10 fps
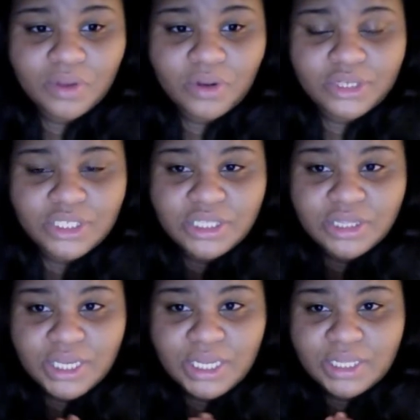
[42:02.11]
or just
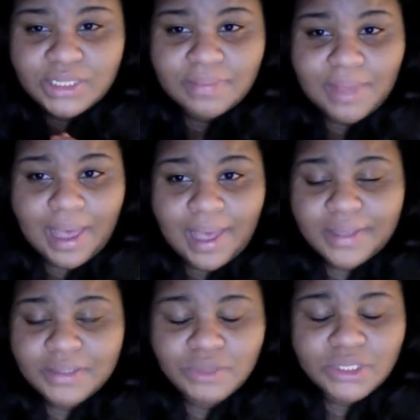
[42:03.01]
looking into my
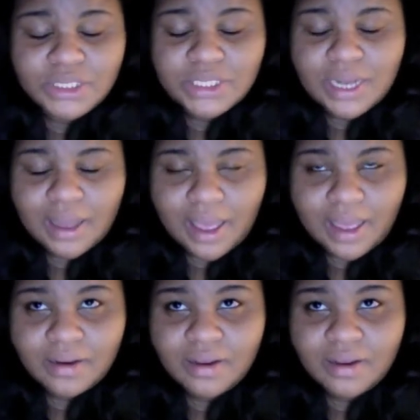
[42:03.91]
eyes, which is not,